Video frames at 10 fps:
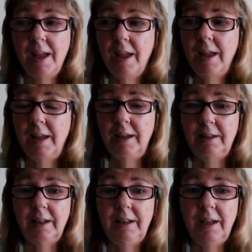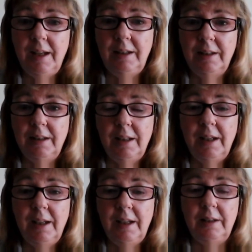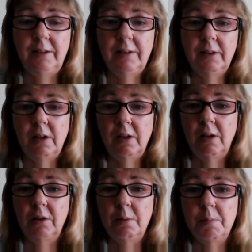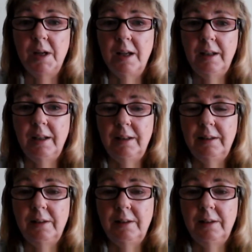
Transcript: And again, it's on the market.